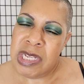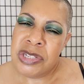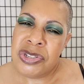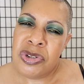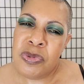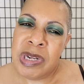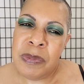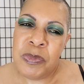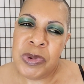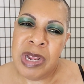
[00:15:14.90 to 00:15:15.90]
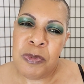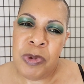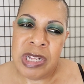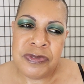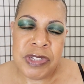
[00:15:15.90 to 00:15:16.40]
and so when I'm when I
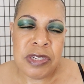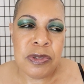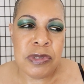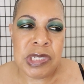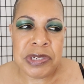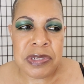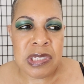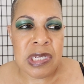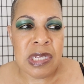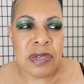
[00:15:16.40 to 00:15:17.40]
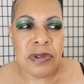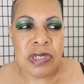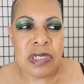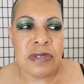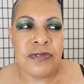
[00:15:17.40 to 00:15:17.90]
watch videos and they're saying, you know,
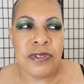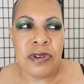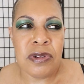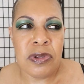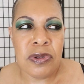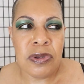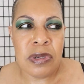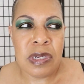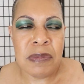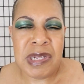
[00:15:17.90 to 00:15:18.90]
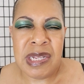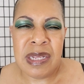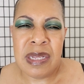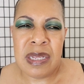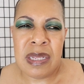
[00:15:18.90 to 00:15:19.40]
this is a fall look, and I'm
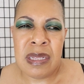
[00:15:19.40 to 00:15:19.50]
like,